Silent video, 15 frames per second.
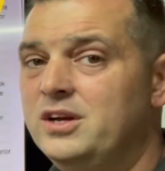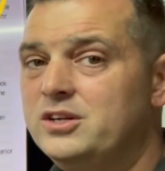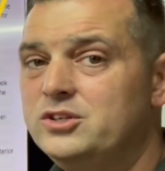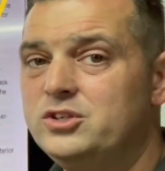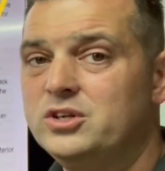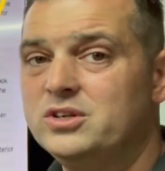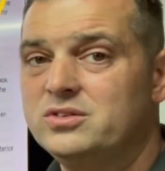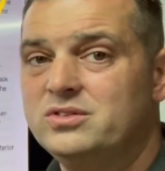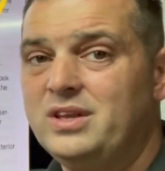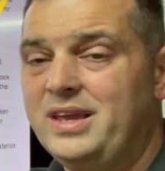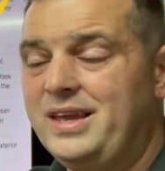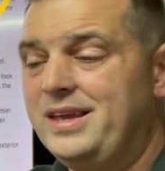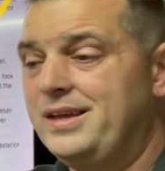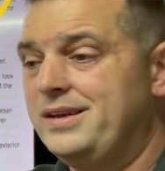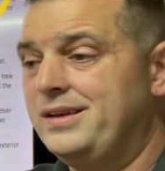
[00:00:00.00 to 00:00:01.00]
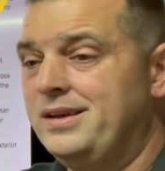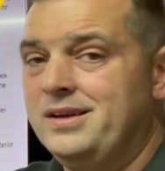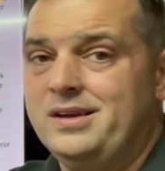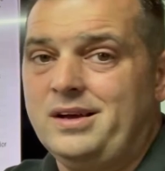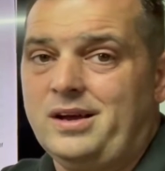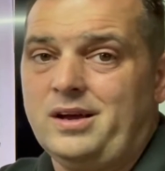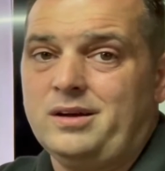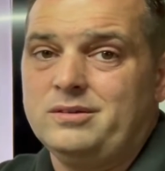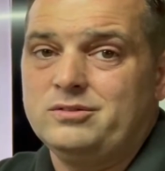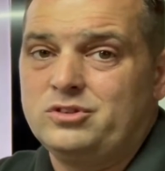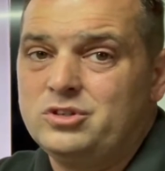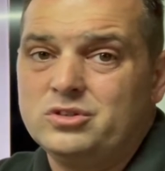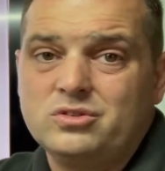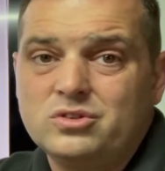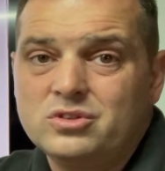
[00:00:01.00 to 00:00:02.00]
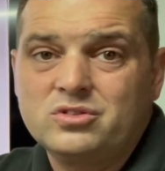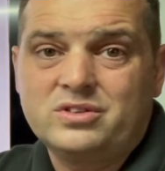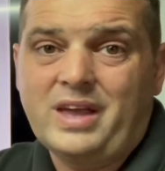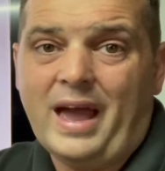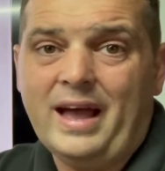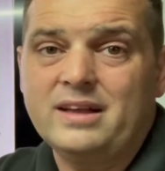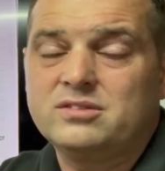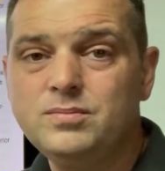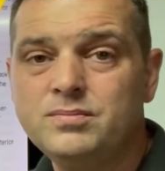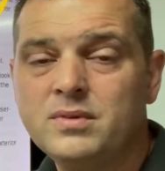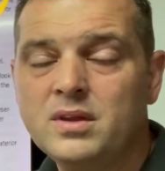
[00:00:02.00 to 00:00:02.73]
just in just gas.